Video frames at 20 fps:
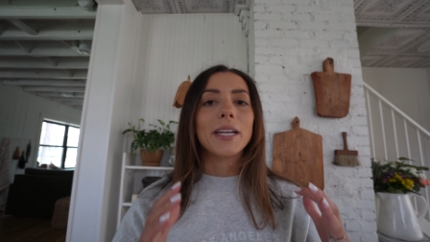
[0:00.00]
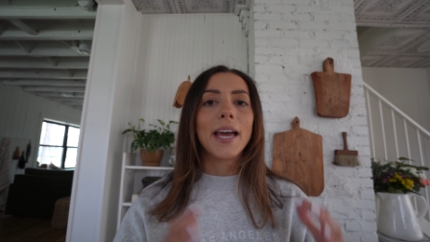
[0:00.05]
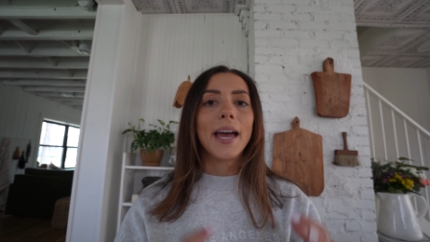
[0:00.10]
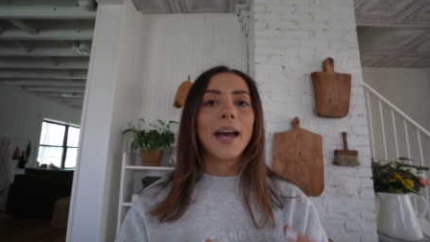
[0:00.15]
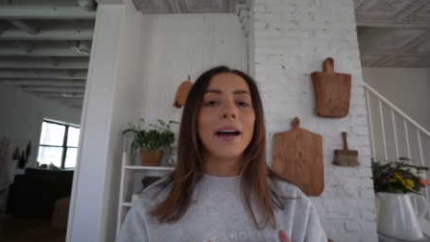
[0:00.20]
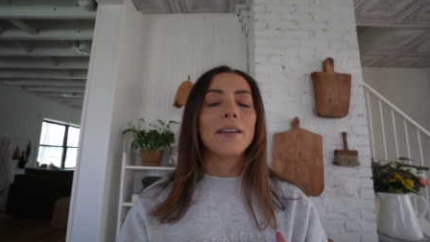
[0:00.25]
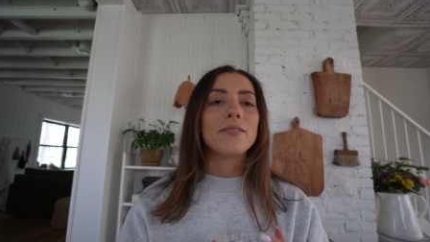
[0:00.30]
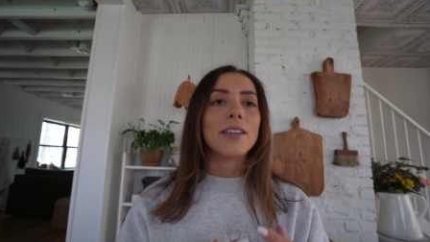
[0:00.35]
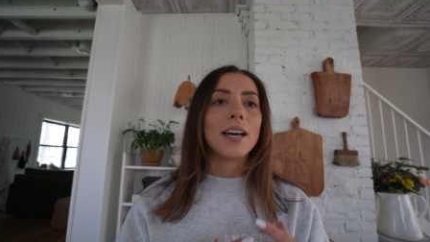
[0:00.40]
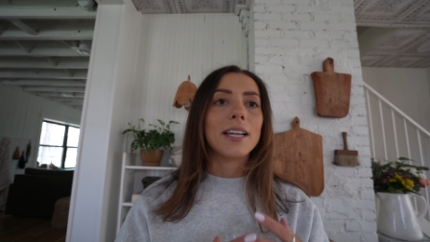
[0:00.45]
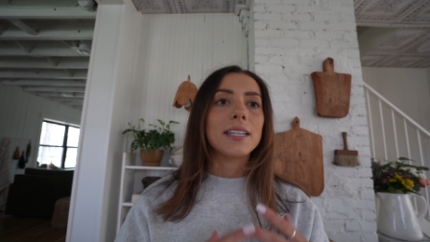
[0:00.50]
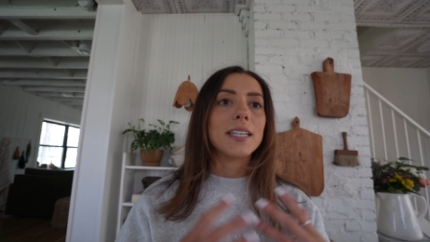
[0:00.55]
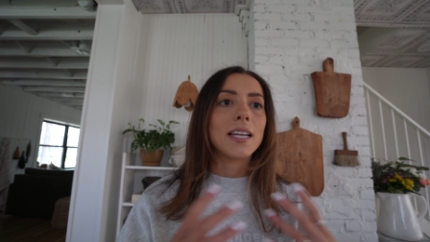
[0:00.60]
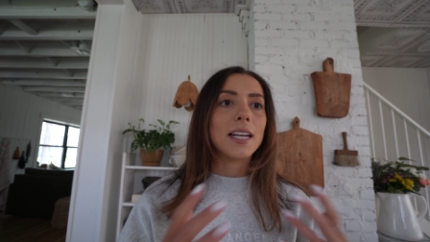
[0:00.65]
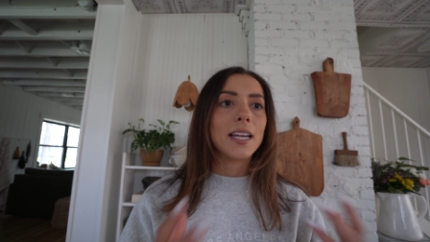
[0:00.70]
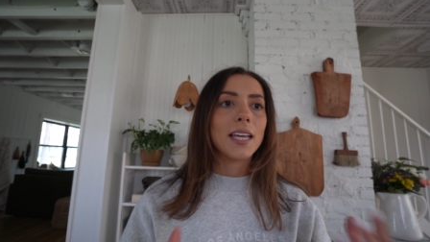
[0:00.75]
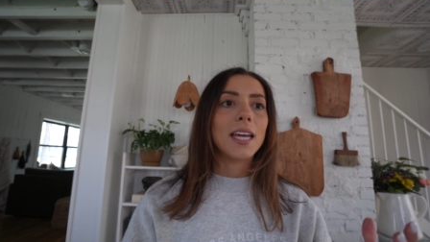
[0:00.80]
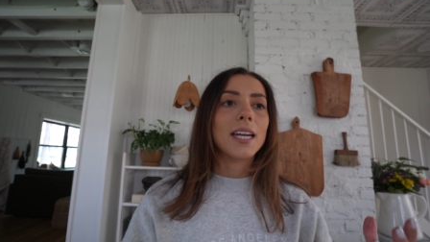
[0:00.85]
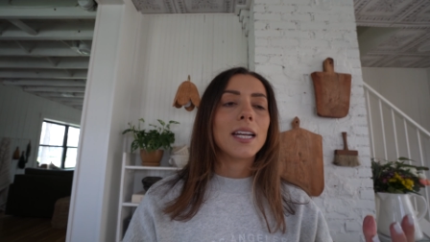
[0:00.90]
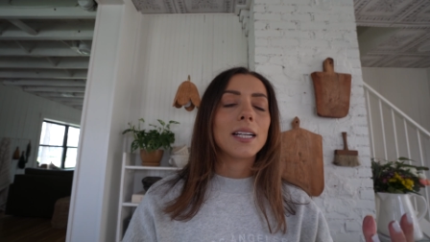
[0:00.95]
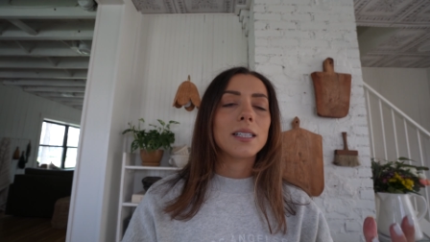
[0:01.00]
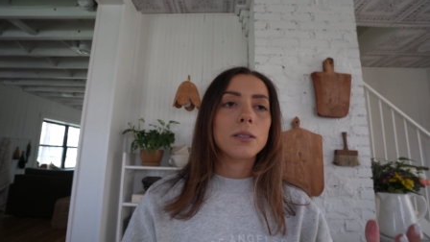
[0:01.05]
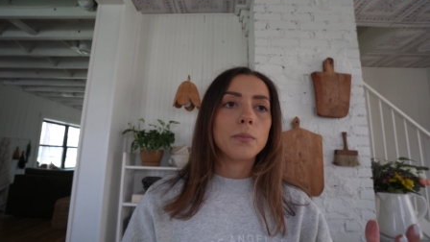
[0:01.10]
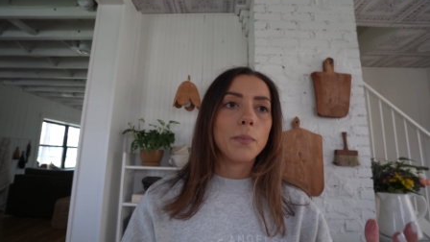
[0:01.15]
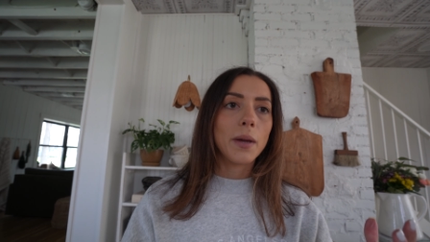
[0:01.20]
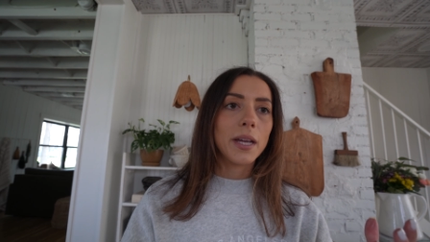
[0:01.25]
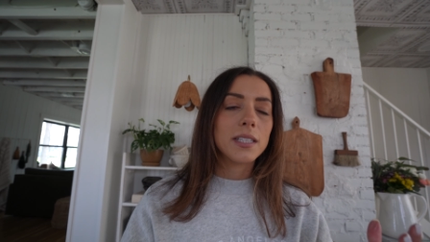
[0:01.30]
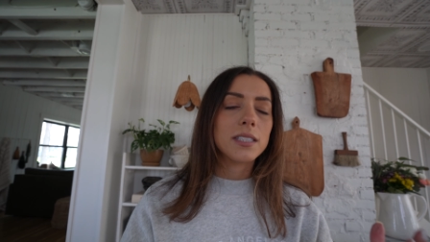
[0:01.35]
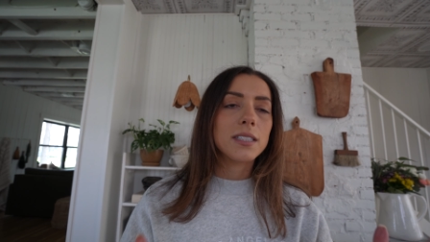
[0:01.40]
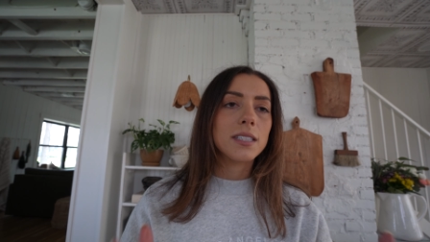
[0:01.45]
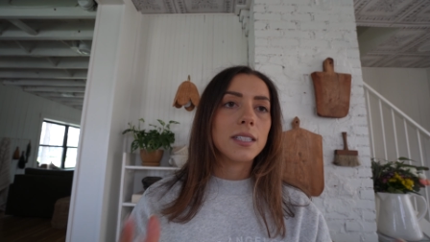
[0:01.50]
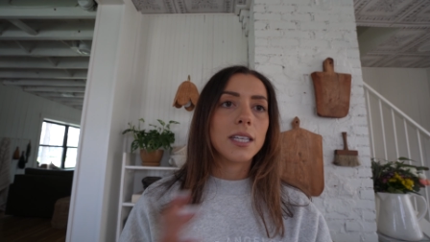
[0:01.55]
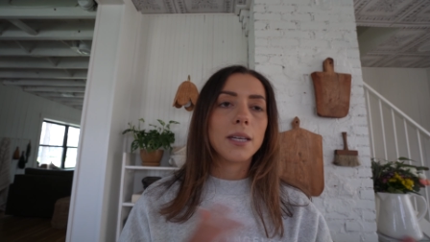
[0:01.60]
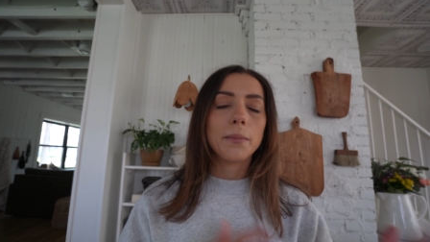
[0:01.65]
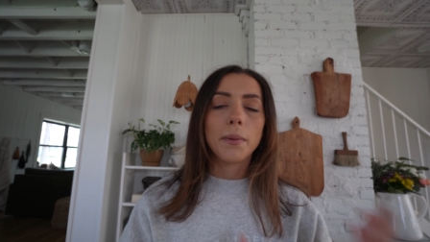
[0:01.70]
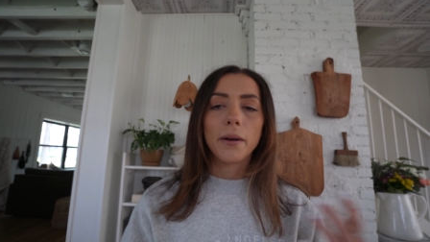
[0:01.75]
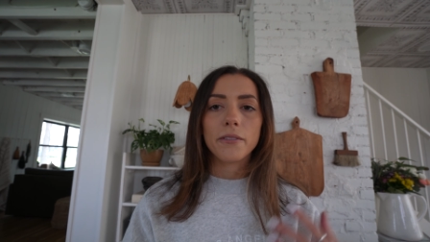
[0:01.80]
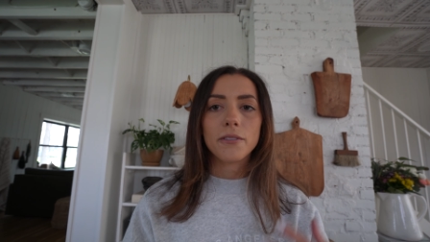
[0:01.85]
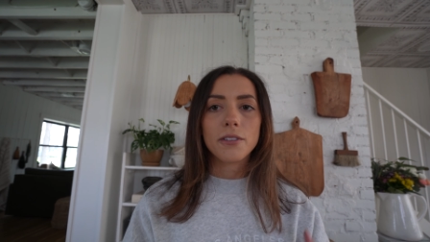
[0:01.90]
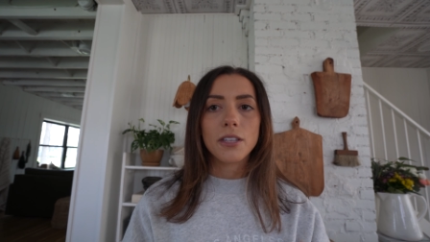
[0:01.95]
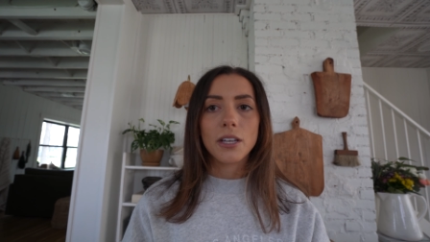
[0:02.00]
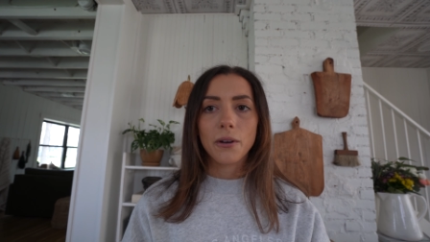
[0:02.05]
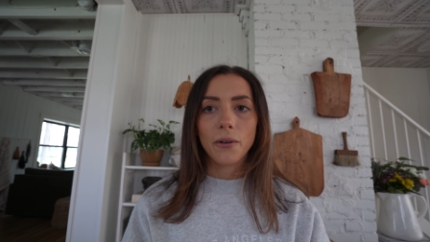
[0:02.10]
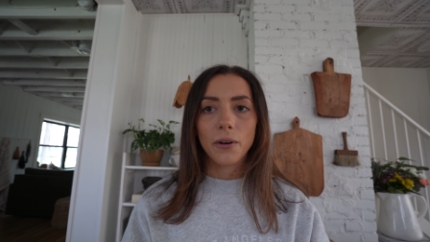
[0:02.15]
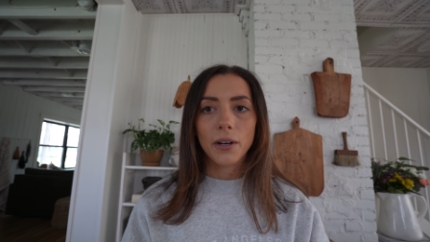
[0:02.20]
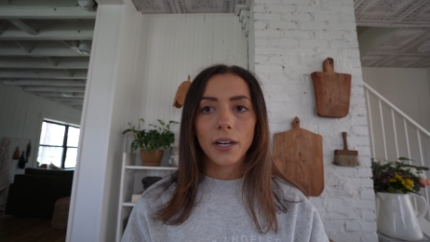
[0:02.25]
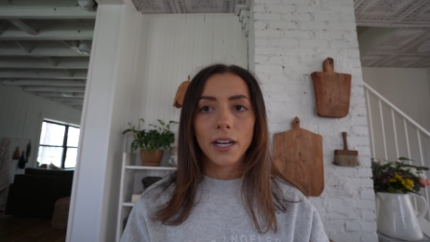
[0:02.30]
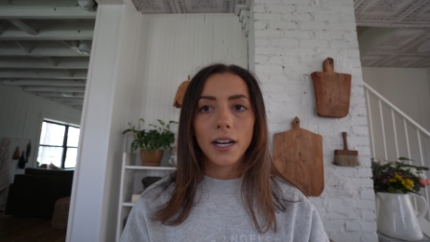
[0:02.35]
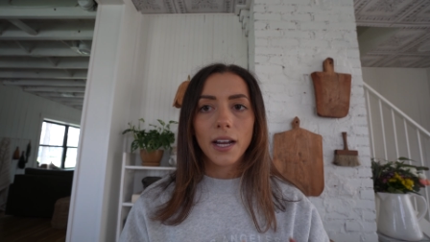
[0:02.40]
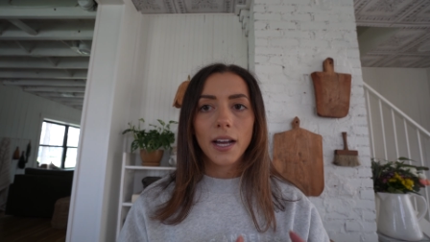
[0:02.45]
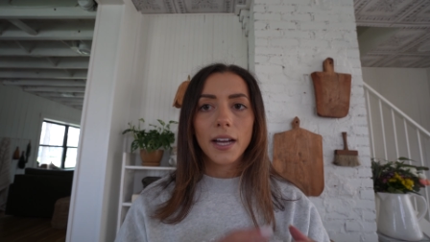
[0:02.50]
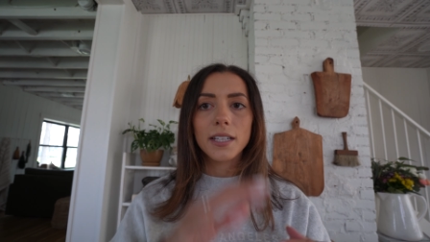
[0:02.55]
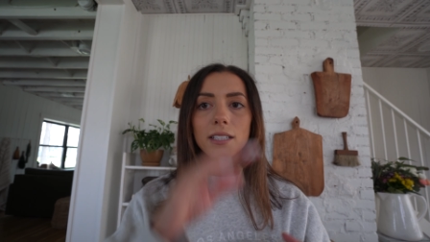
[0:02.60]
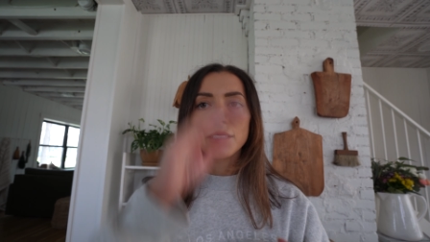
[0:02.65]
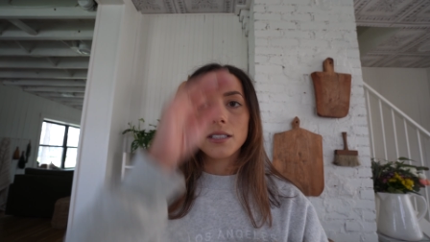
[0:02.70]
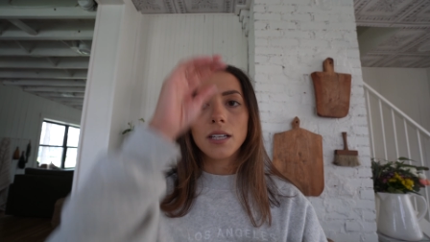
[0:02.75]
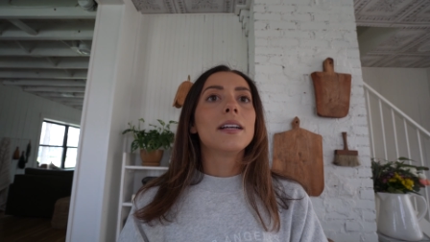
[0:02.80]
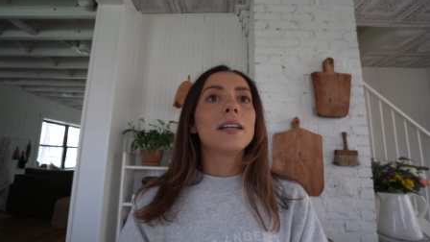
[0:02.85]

to have that dedicated space to keep everything organized.